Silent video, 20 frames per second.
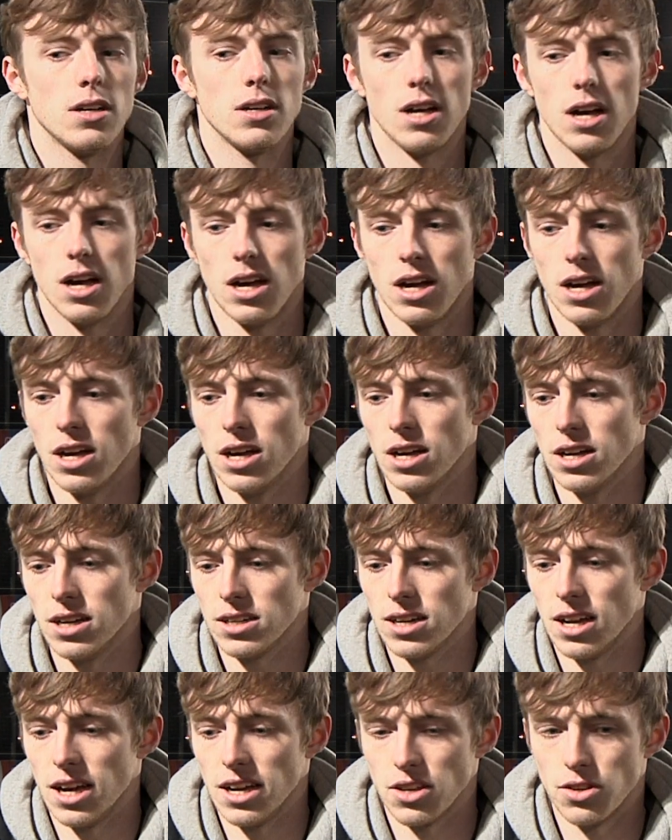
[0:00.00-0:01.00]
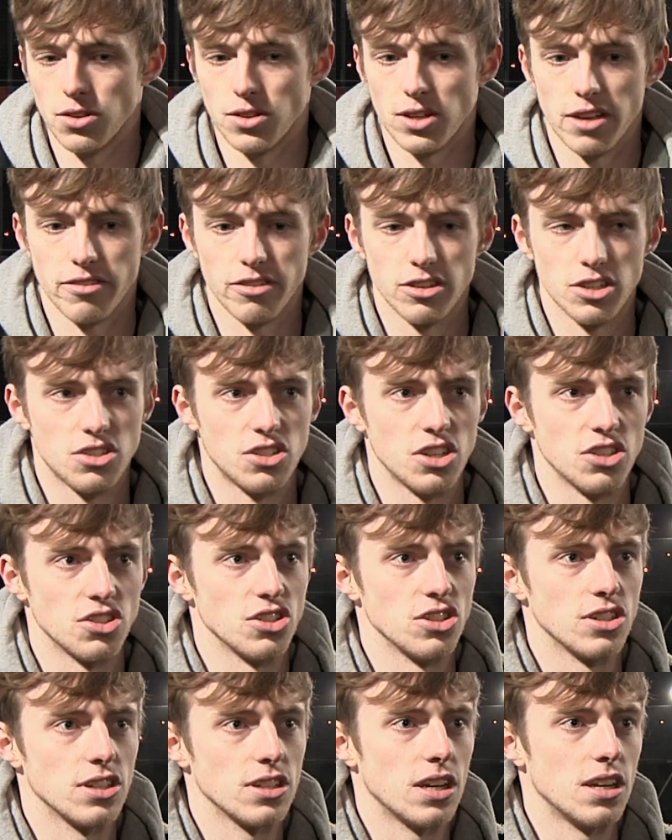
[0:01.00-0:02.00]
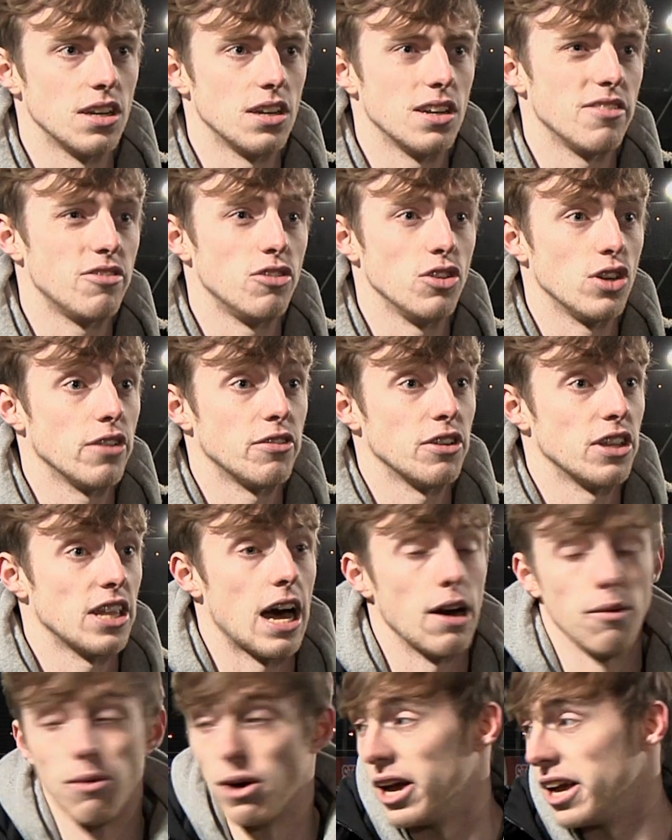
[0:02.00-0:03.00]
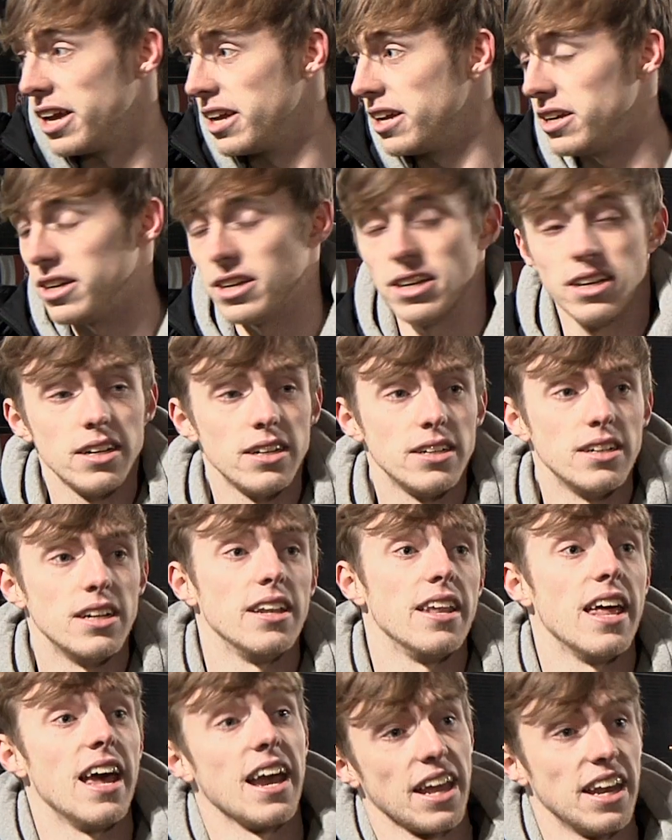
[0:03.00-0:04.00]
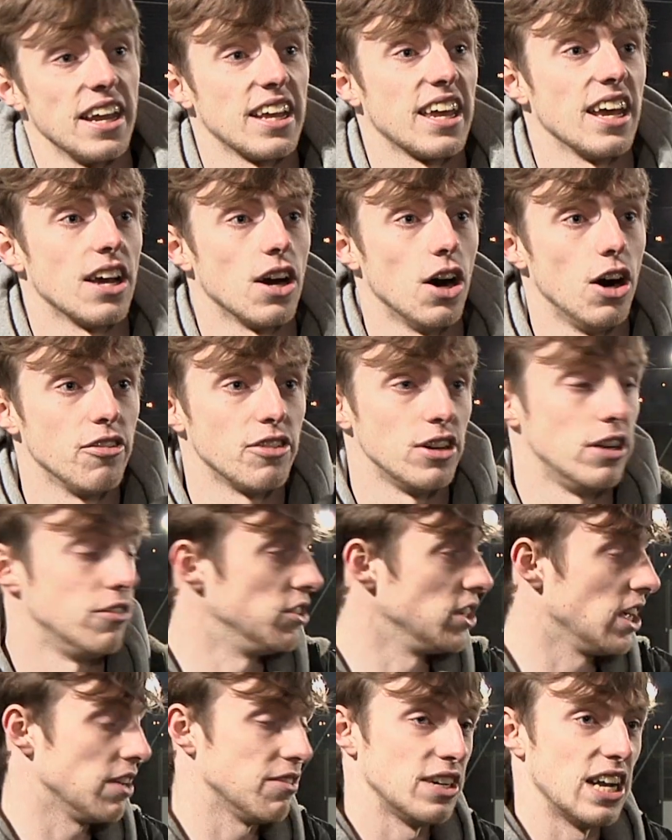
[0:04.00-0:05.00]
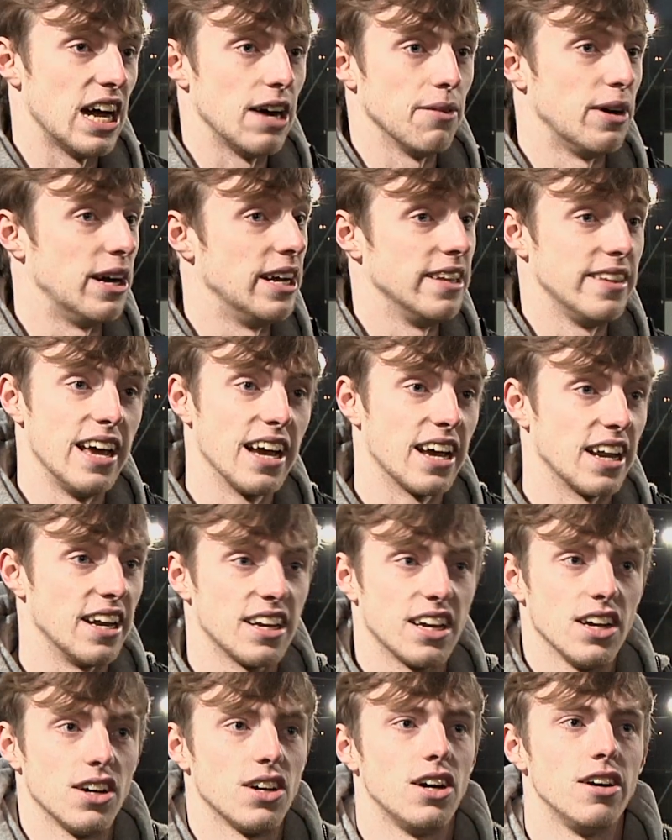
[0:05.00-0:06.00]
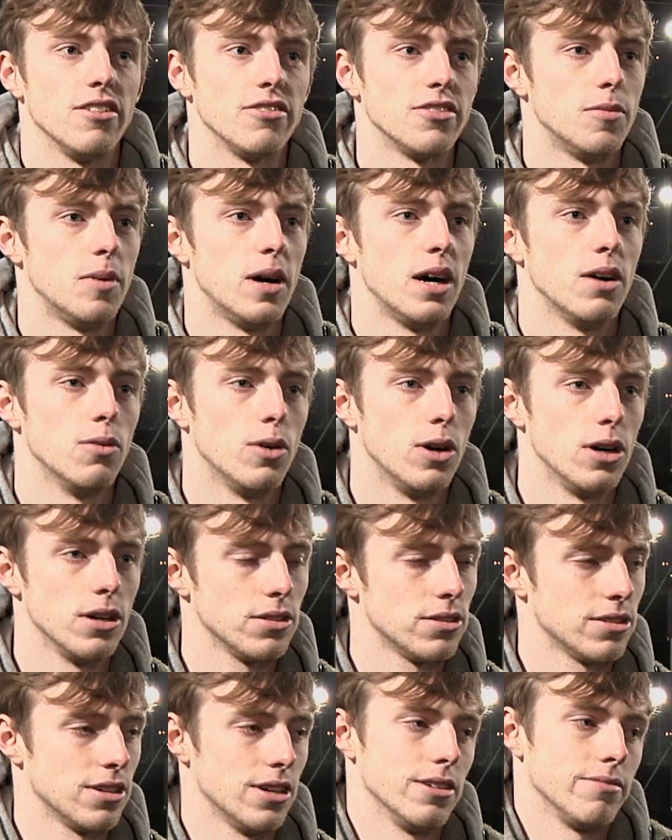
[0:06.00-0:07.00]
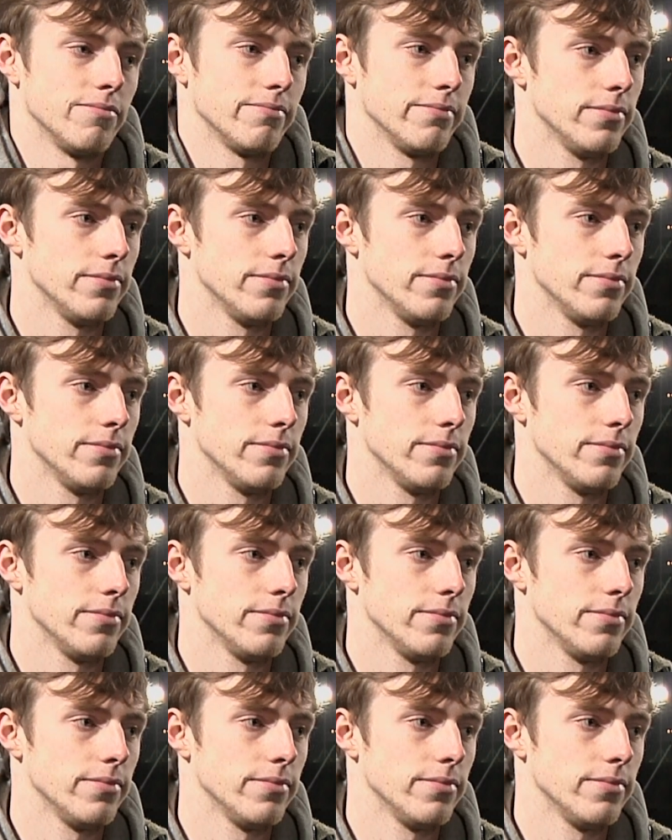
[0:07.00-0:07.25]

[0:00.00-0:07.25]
you'll give a decision, and if you give it that way, then they're going to kick off, and if you give it that way, they're going to kick off no matter what. So,